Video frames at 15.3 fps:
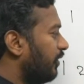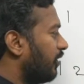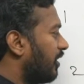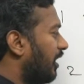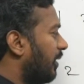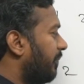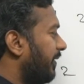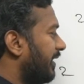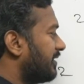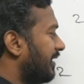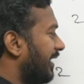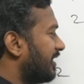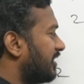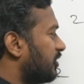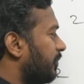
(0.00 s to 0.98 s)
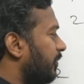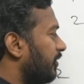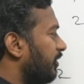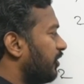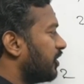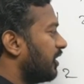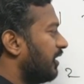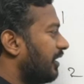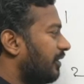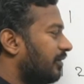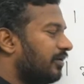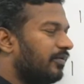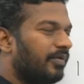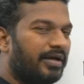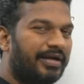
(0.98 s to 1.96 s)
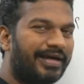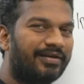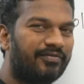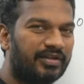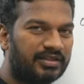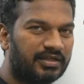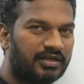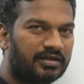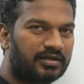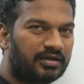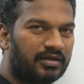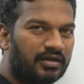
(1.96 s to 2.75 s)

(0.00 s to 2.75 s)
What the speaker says: you copy as the last position now, you're done with it.